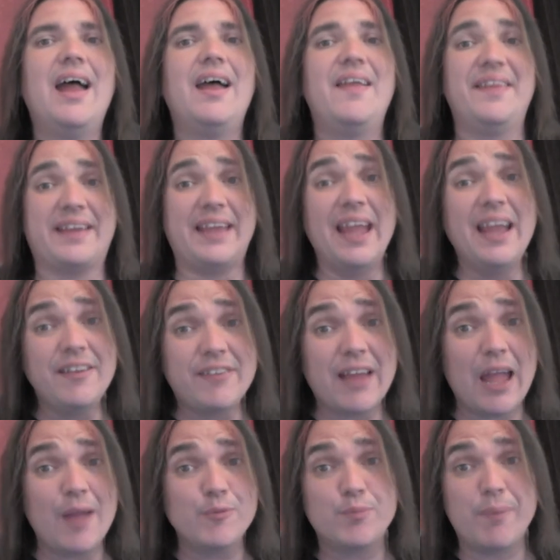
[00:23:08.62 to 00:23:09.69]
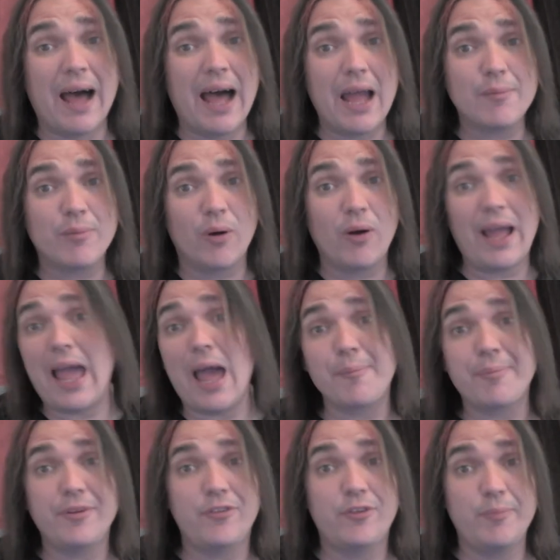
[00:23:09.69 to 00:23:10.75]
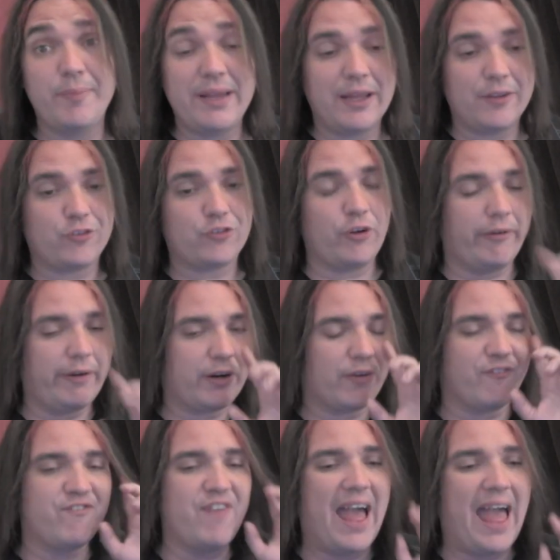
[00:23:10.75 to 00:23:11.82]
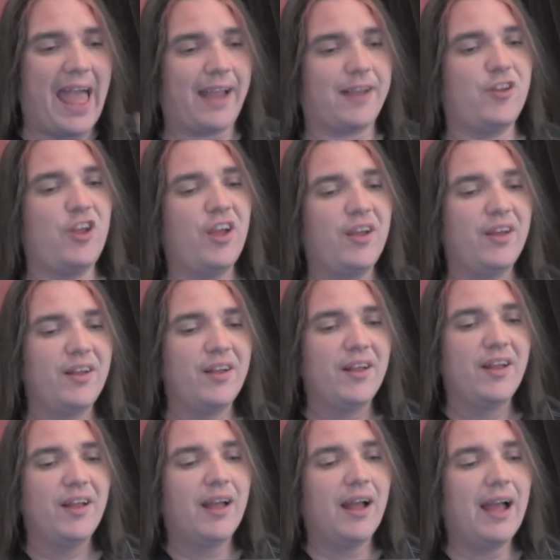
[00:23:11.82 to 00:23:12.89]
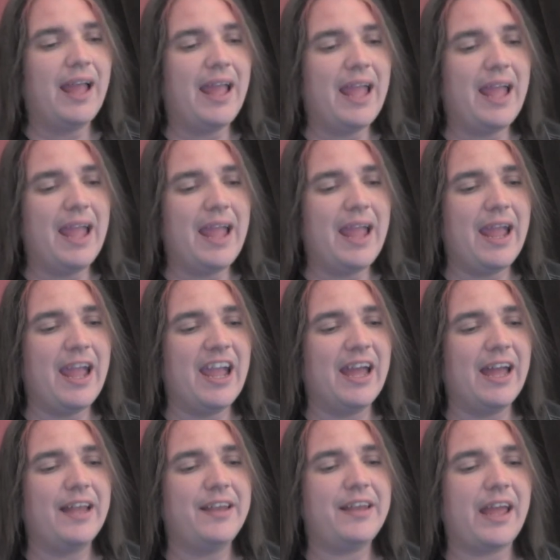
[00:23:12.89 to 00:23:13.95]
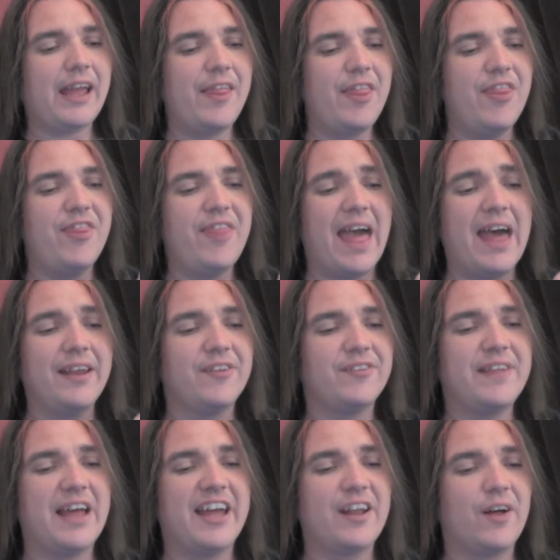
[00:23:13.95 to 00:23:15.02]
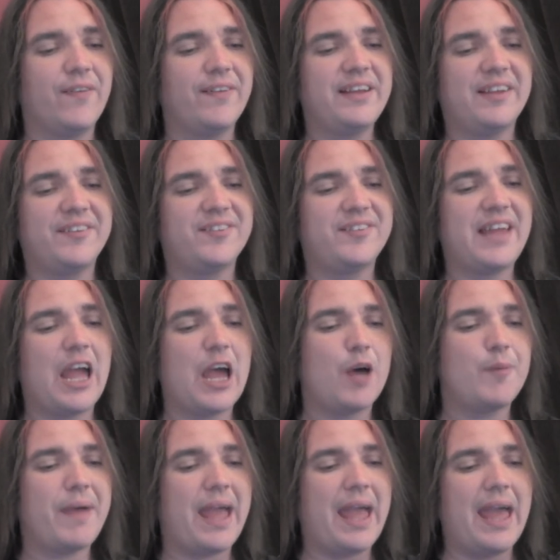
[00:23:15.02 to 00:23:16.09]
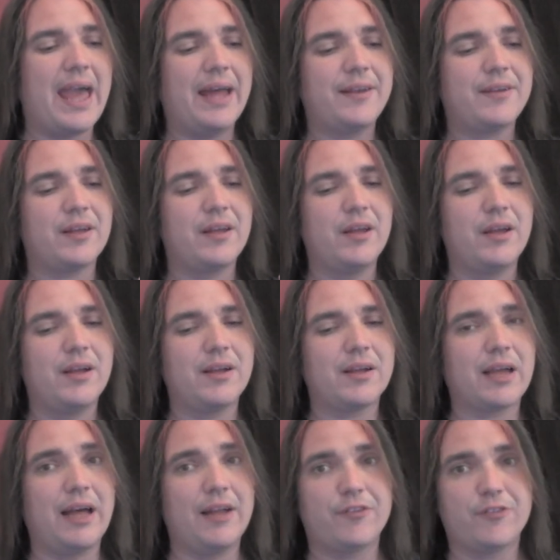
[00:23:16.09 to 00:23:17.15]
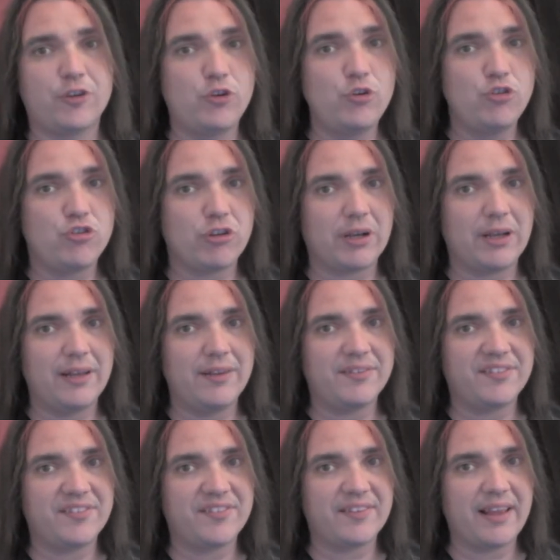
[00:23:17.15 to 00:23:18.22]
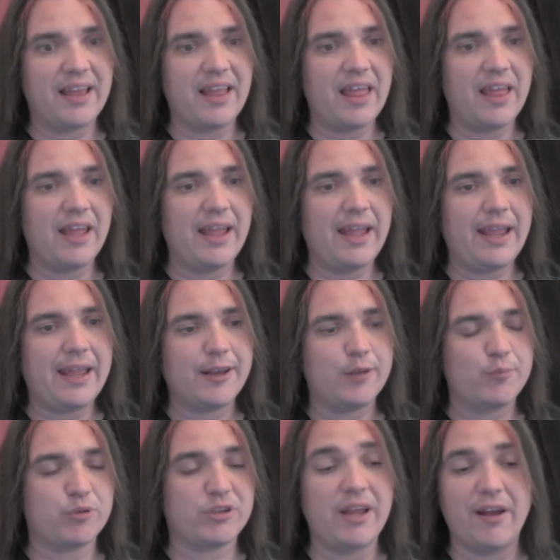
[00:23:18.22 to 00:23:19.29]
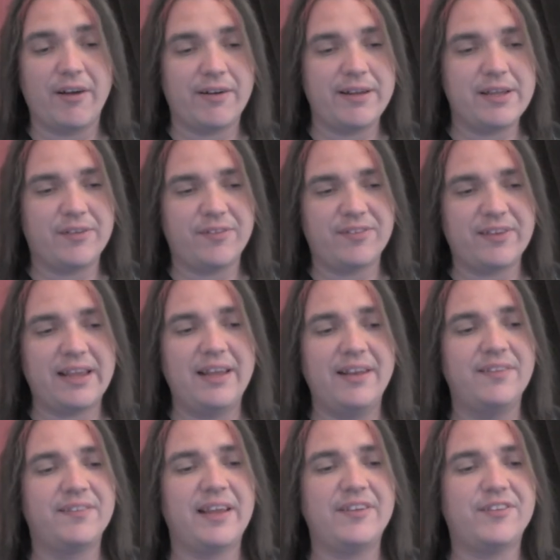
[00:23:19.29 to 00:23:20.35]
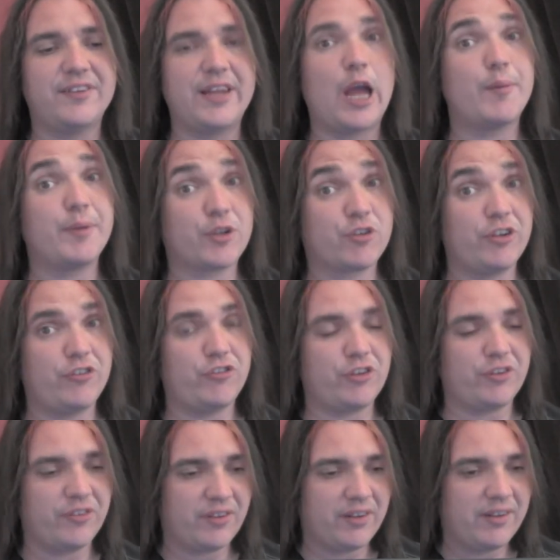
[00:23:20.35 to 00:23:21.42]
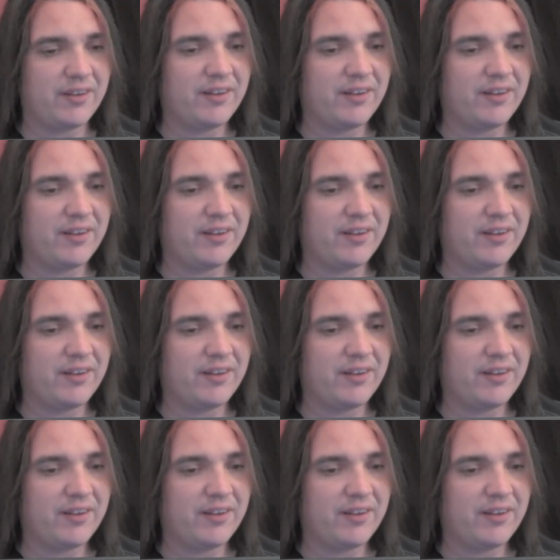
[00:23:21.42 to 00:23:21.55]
The King James Bible happens to be a historical fact, and that is not only a stab at constitutionalists and libertarians, it is a stab at Christians.